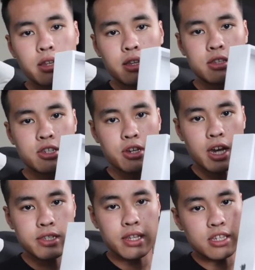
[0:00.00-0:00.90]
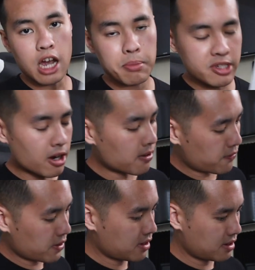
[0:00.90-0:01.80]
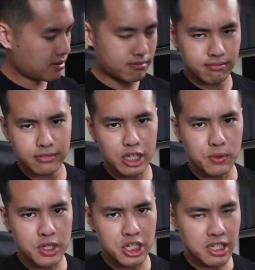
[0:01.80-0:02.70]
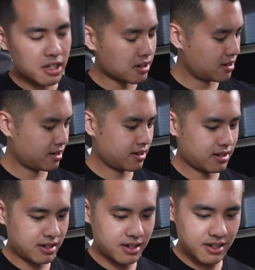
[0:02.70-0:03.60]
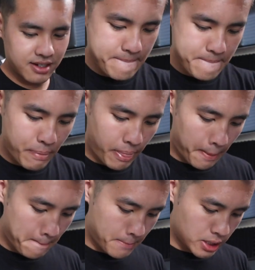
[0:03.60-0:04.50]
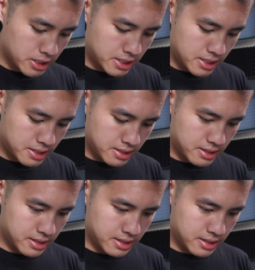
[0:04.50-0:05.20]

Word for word: That's it, you guys, the top is off. That's what she said. But